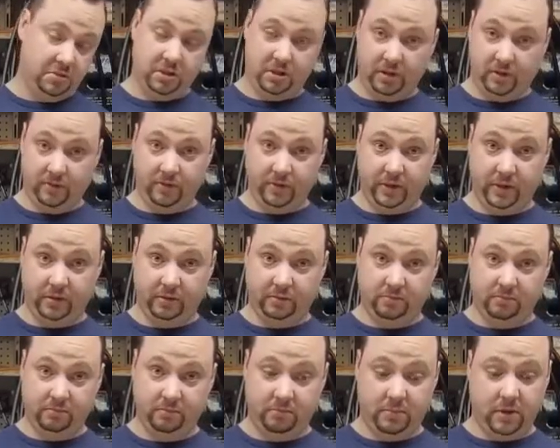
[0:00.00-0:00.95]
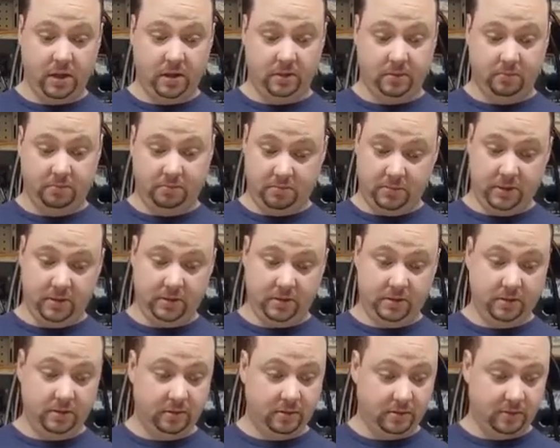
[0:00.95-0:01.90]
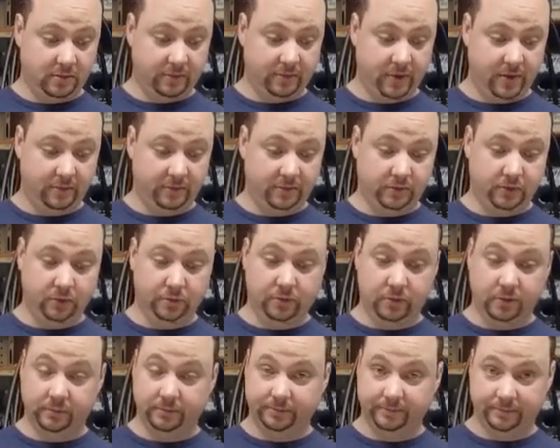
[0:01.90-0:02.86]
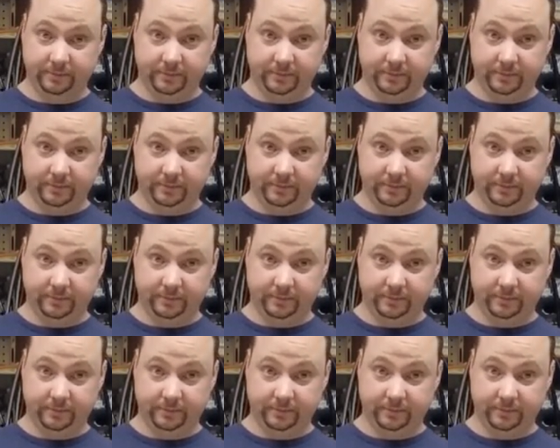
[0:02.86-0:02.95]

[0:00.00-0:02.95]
if we can make a decent survival tool.